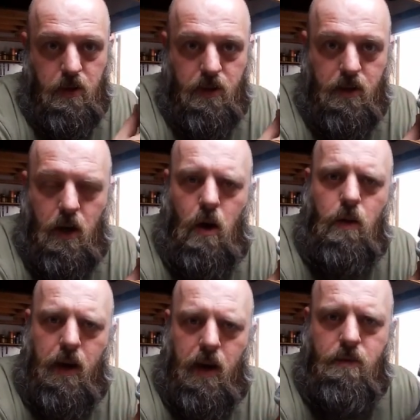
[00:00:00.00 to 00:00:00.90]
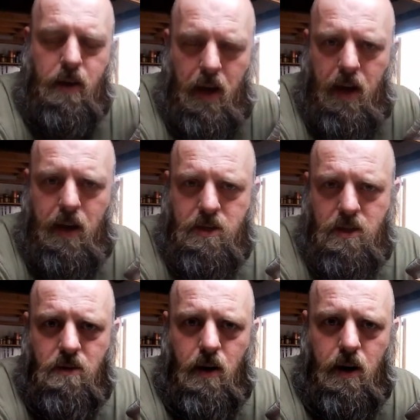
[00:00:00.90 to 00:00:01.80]
They're like, oh, they got to have an
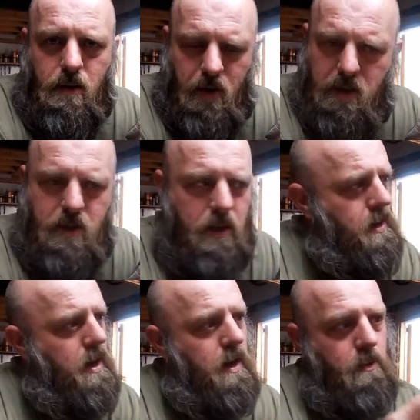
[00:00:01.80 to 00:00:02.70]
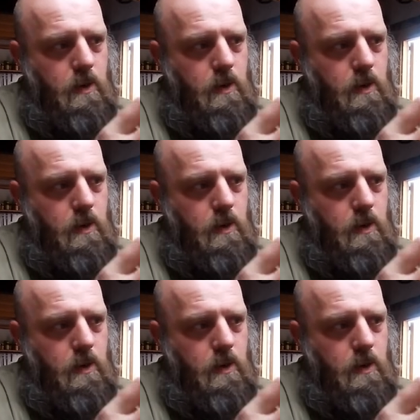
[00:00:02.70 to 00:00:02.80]
AST rating of 18 or higher.